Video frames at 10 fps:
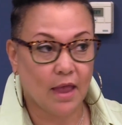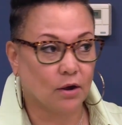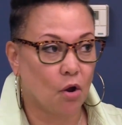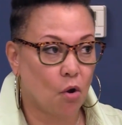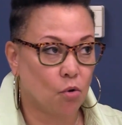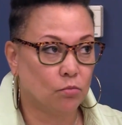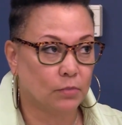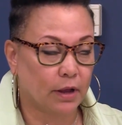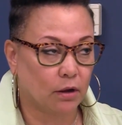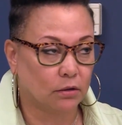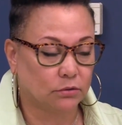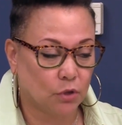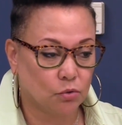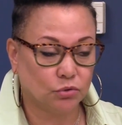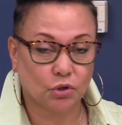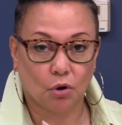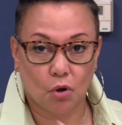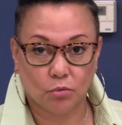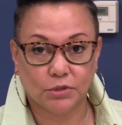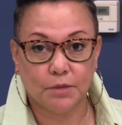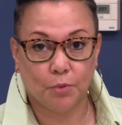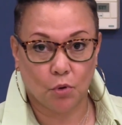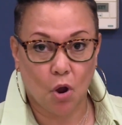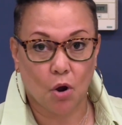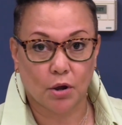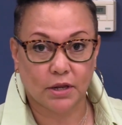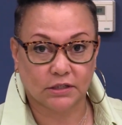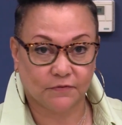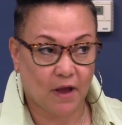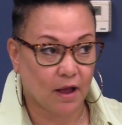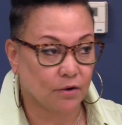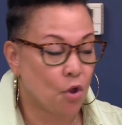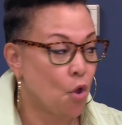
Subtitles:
and a Lowe's or a Home Depot card is fine.